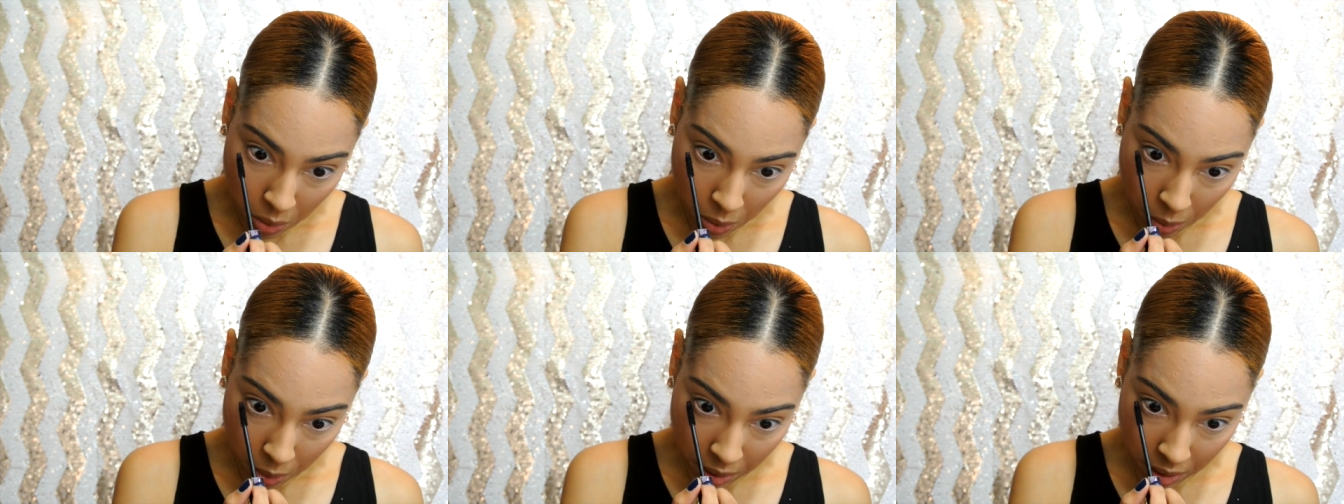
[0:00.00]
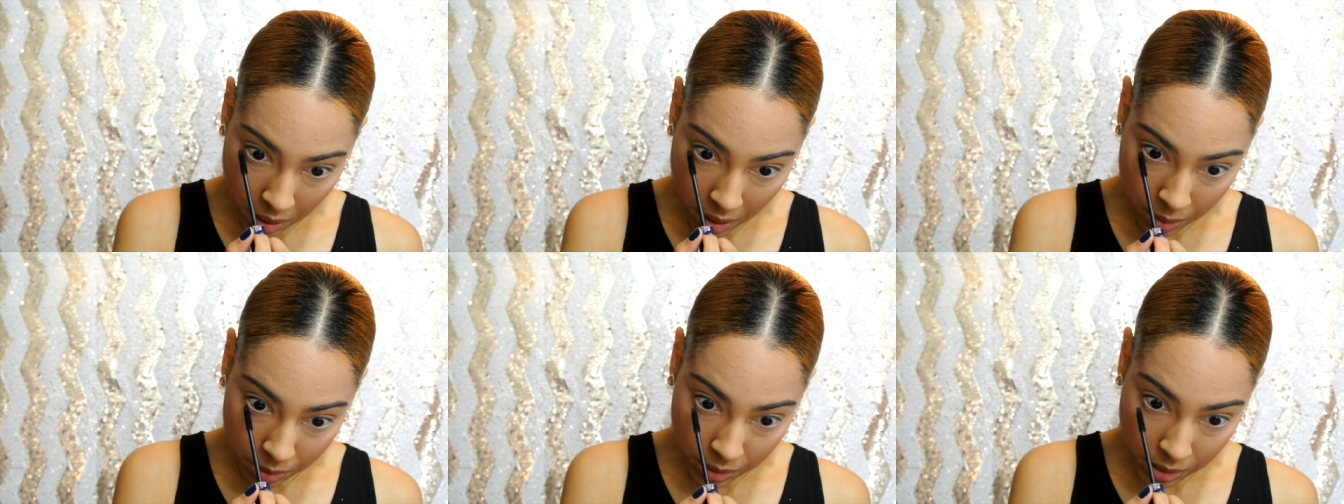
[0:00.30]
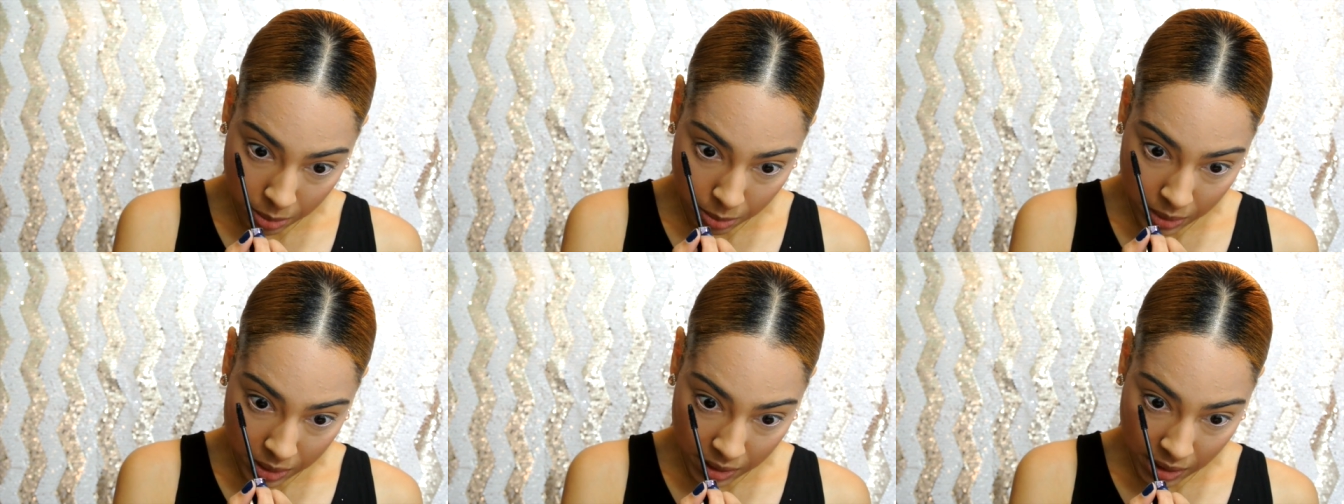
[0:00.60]
when it comes
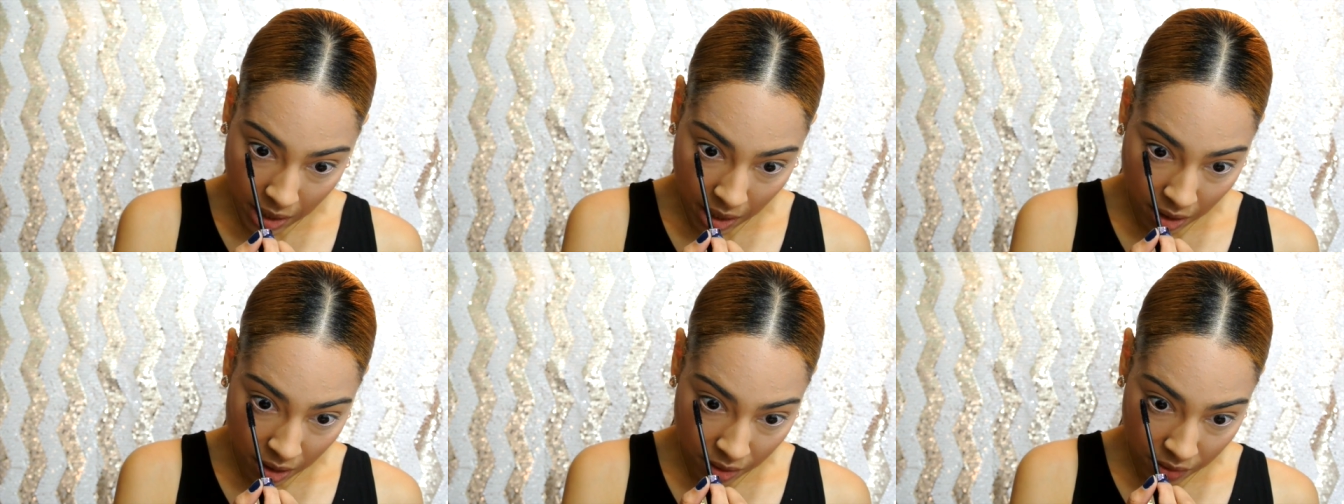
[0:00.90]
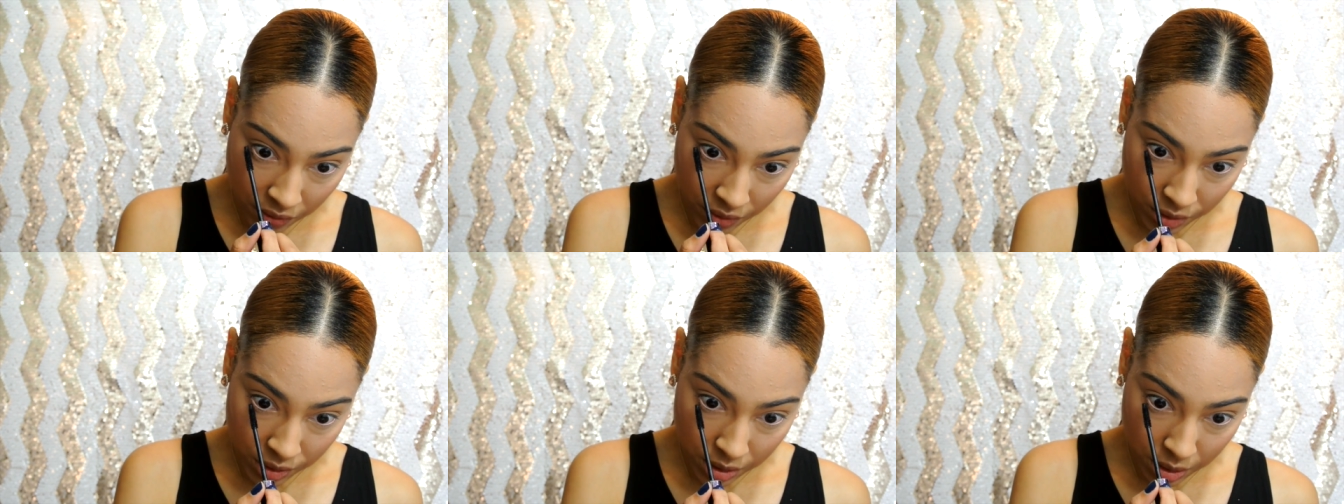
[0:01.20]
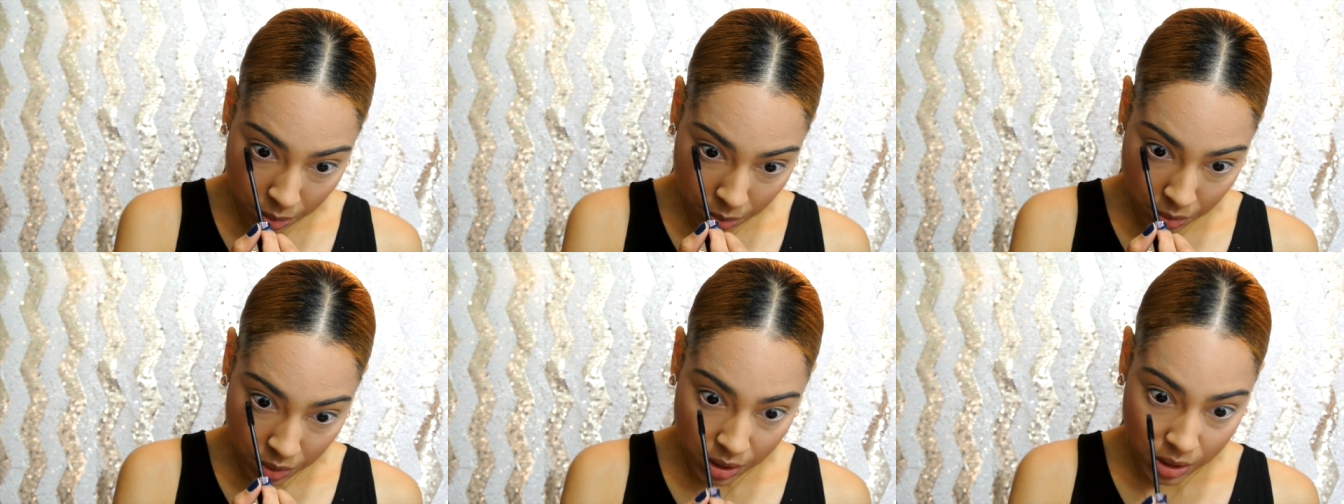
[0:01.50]
to mascara, for
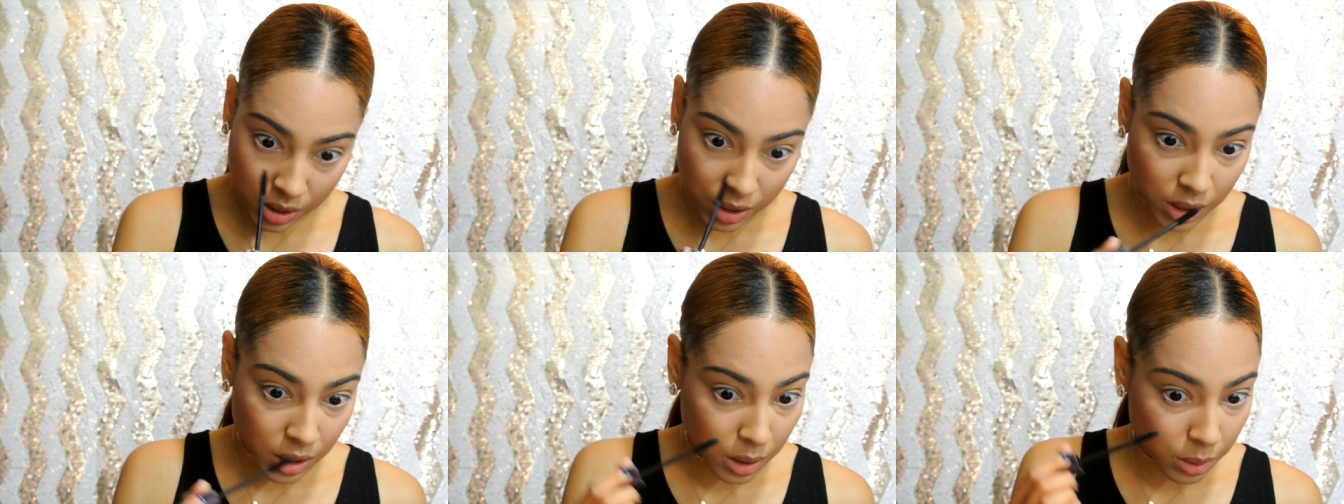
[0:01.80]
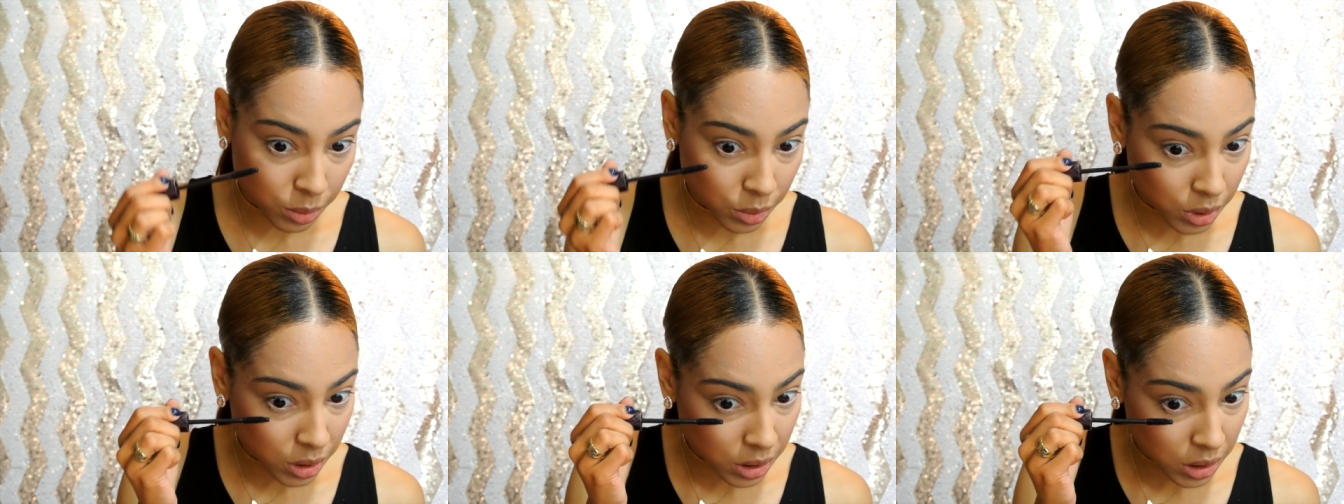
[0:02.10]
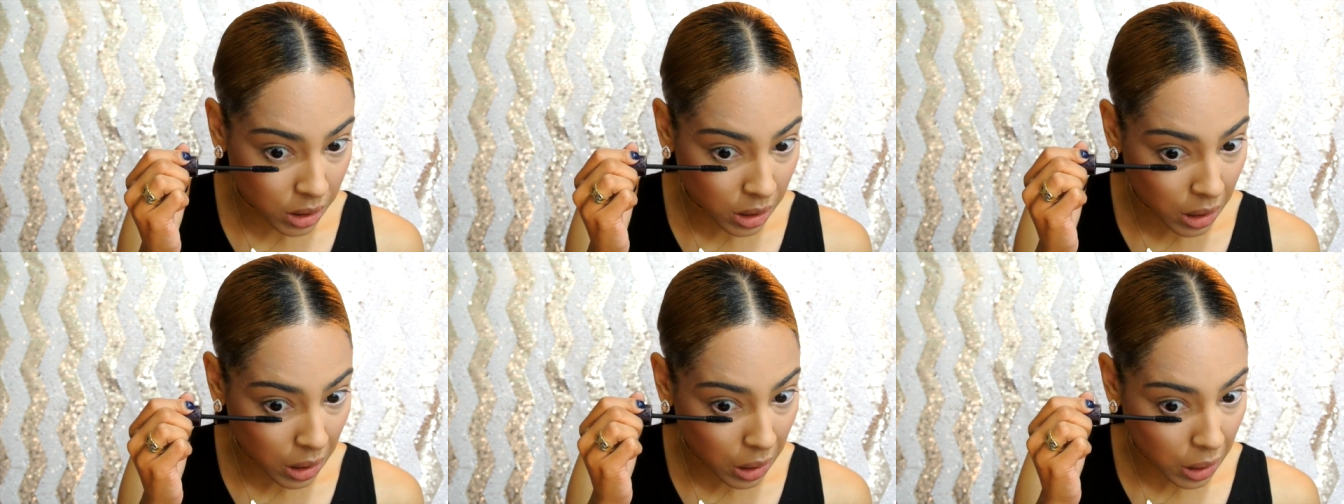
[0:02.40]
some reason, I'm
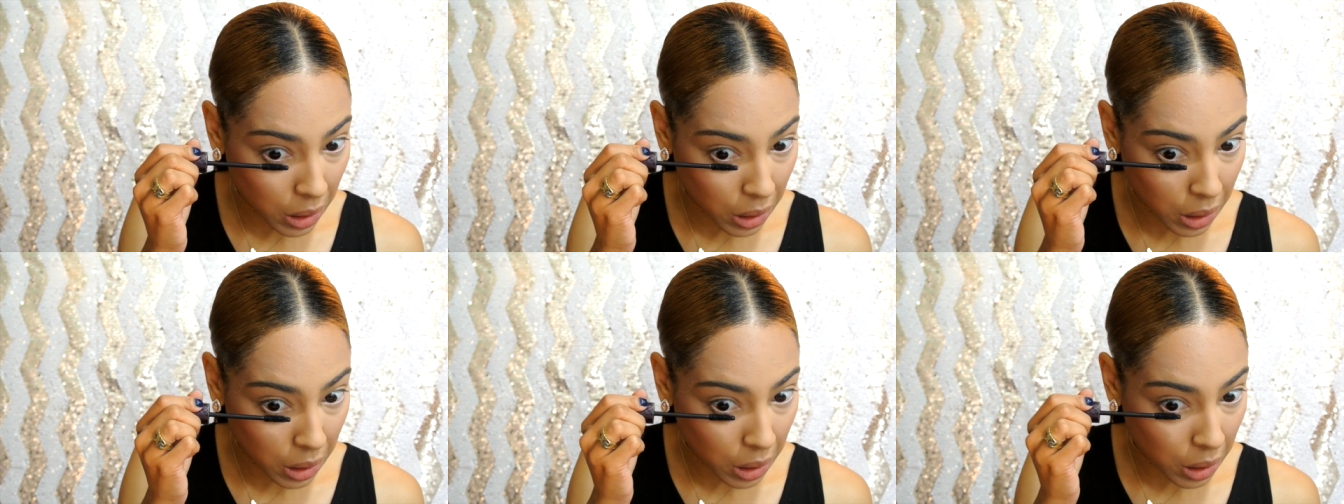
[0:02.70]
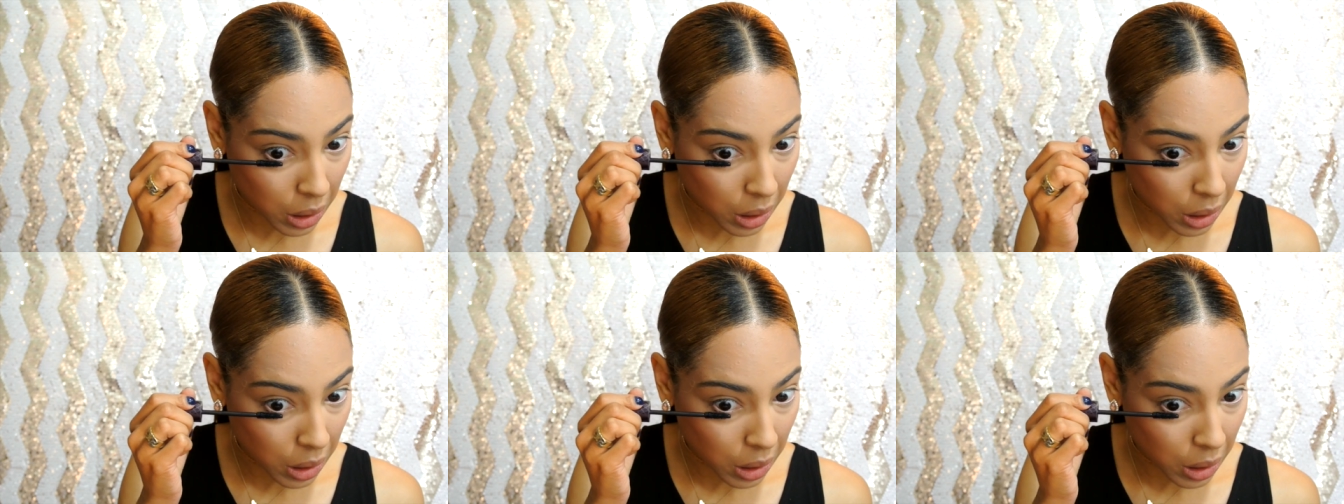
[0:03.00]
just like